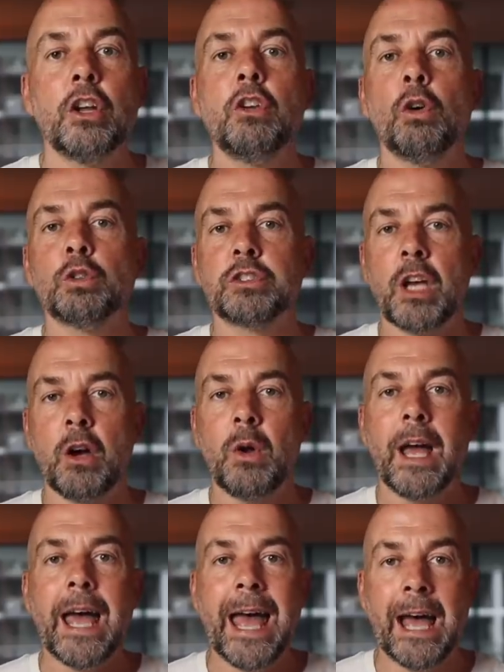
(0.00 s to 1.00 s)
and also
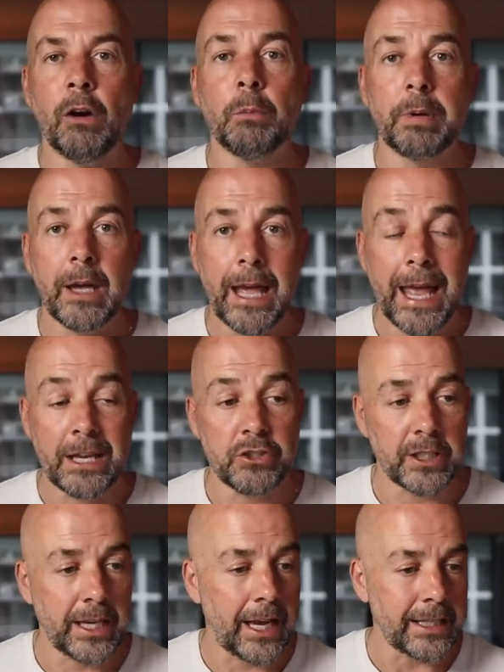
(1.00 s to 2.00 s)
help
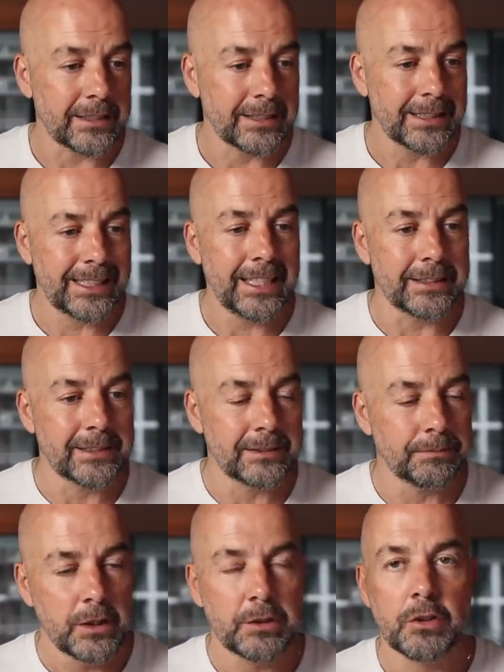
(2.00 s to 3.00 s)
educate kids.
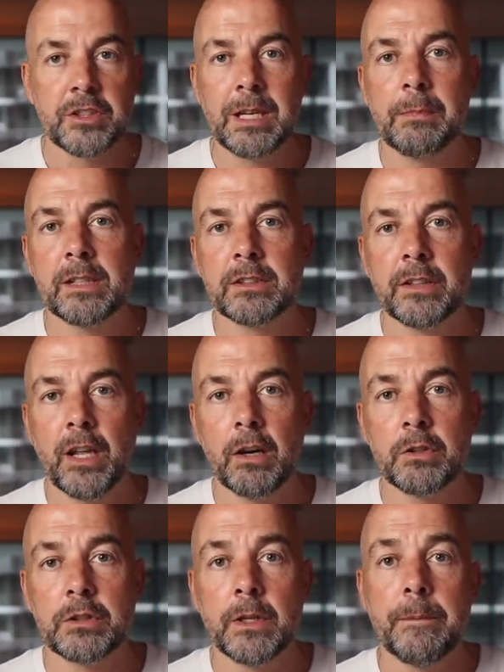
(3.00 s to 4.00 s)
So, similar to
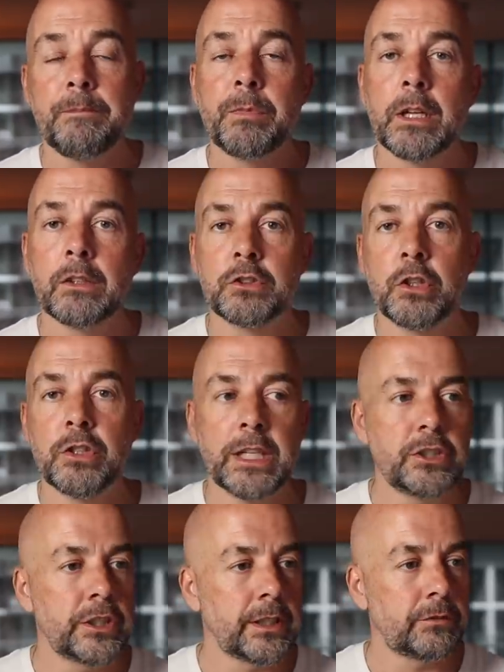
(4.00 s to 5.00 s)
those, two
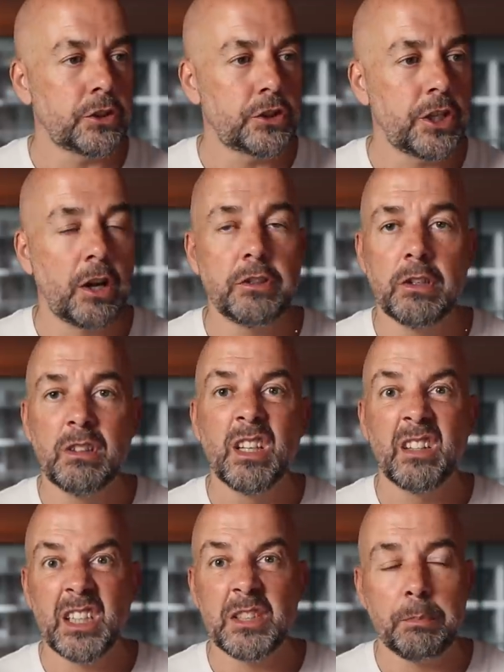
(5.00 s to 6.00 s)
niches I've just shown you,
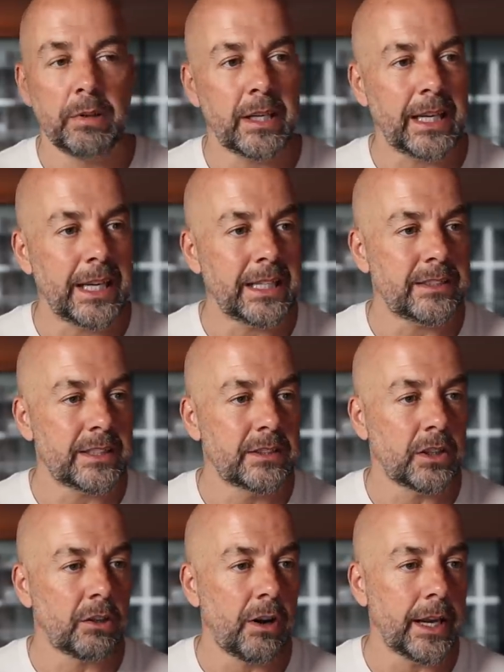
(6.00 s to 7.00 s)
these are pretty easy
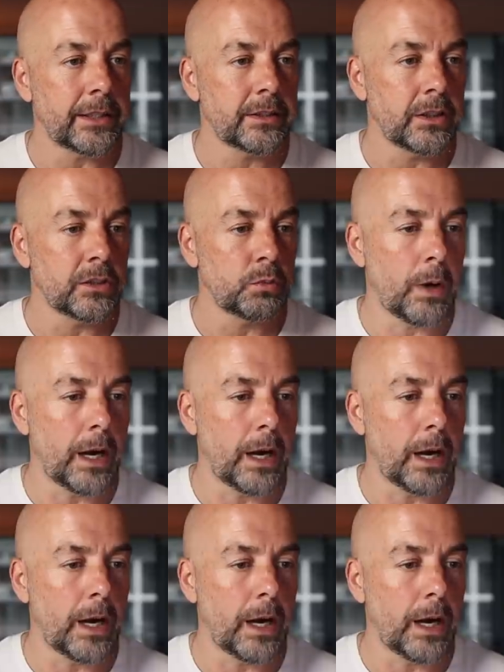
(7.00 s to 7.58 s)
to create as